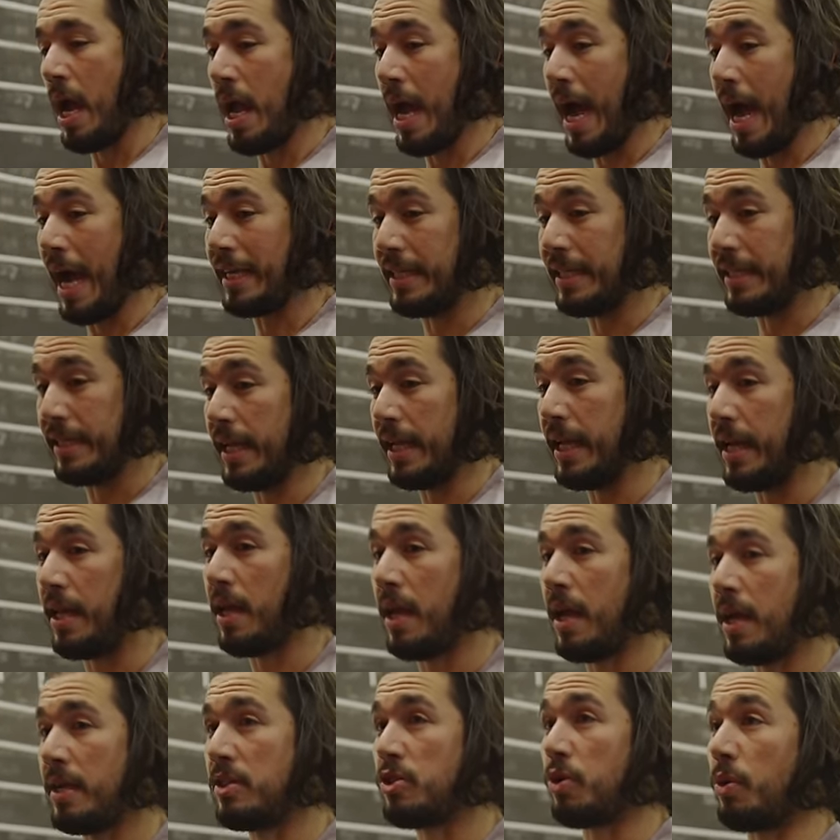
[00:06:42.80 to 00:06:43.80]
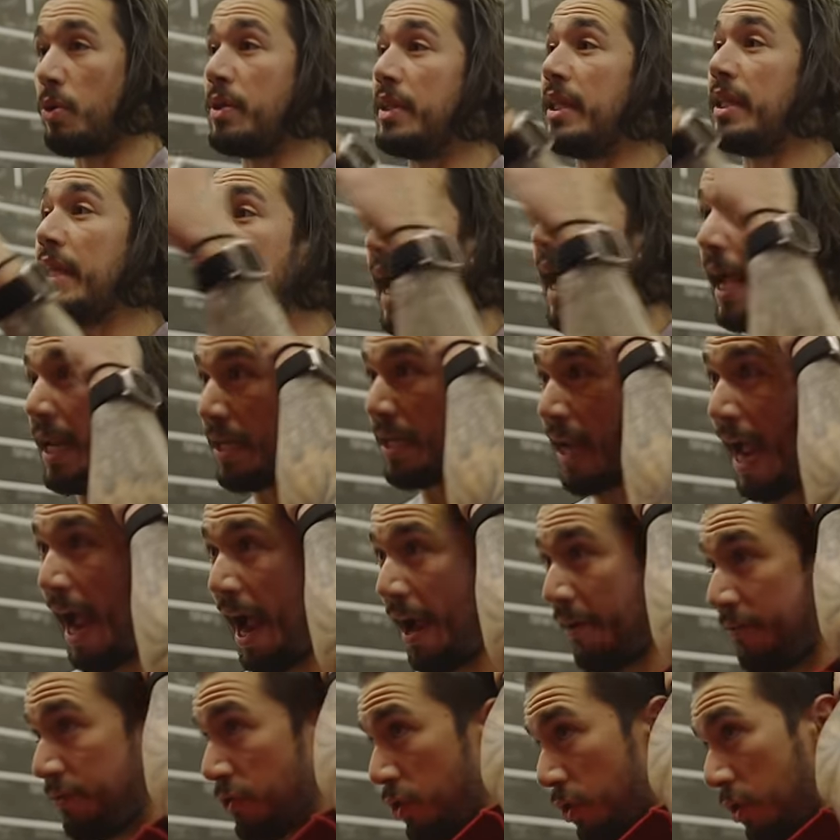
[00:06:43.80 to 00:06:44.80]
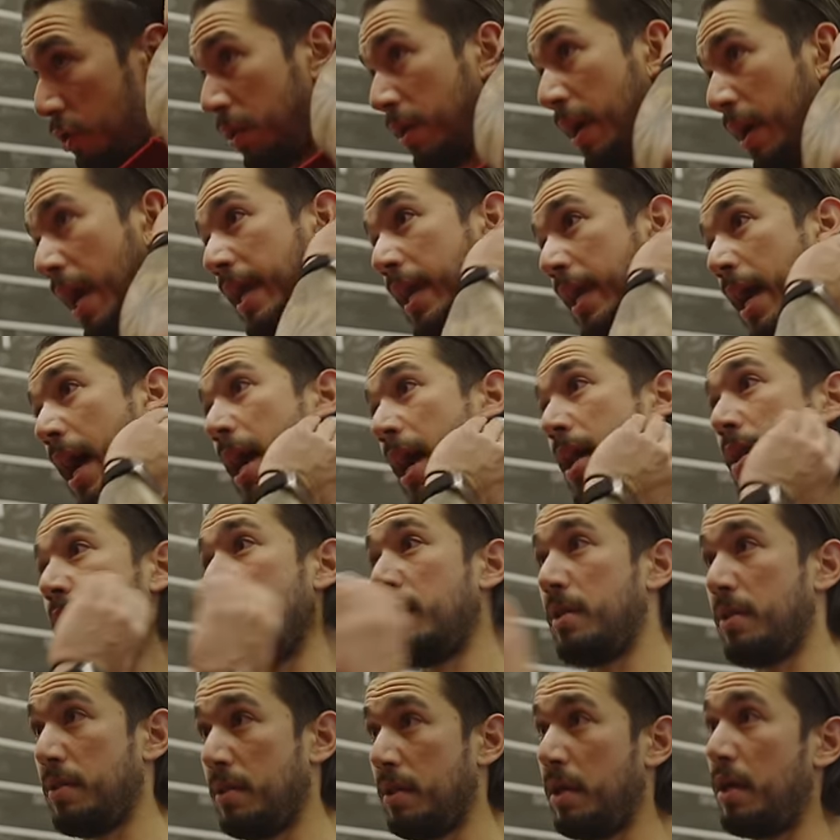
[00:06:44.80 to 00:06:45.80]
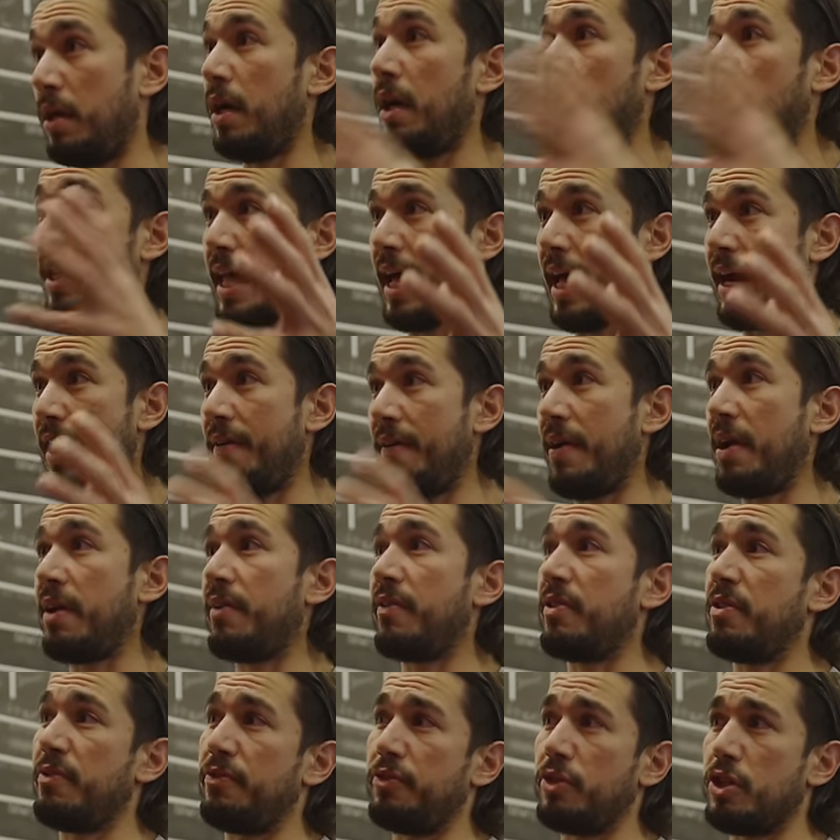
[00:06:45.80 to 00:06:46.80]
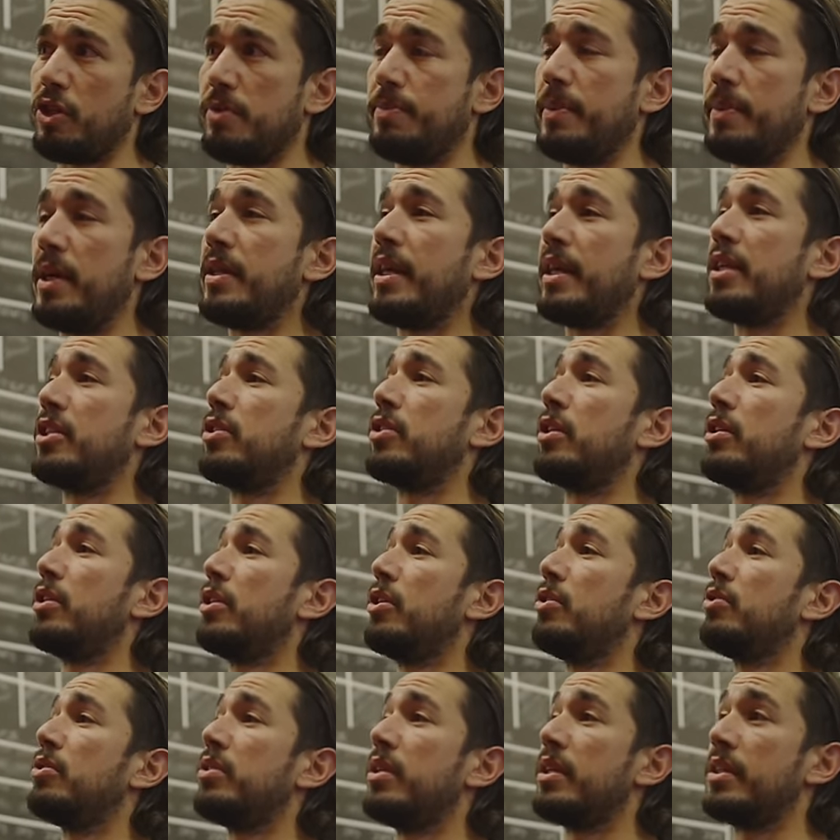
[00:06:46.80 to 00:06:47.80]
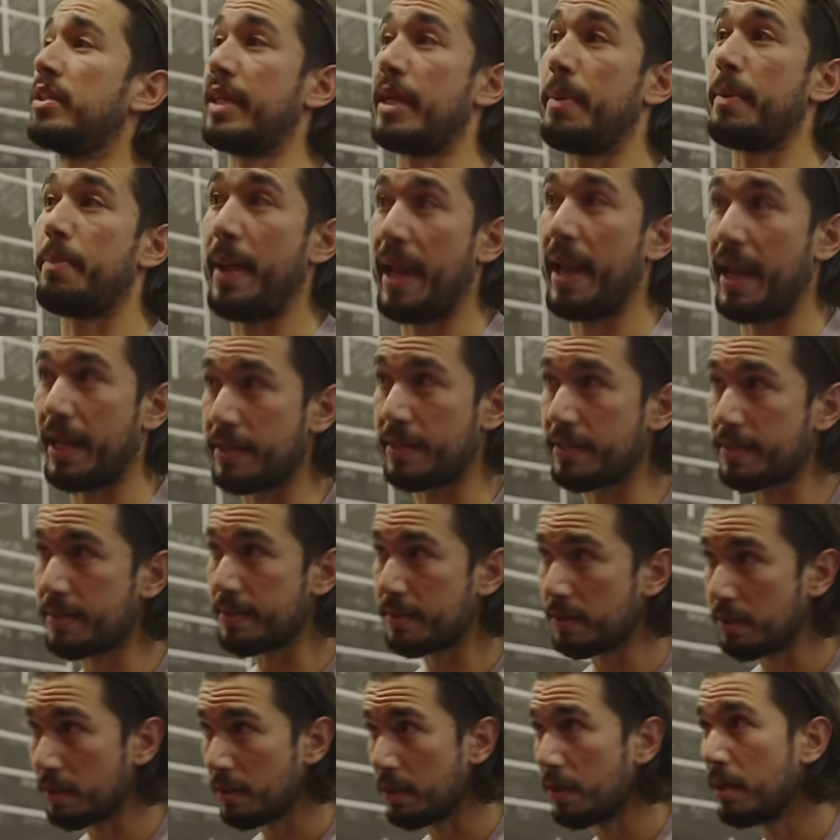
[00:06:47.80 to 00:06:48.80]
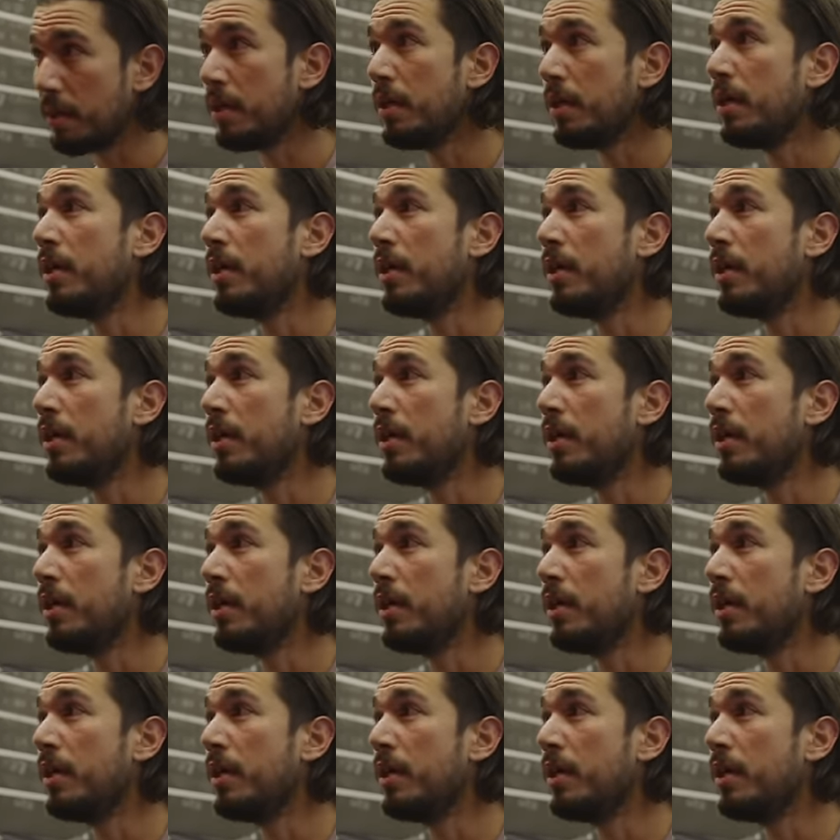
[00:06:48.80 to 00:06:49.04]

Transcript: I did toward the end after I got a lot out of it the first month. I started to use things like bands. Mm.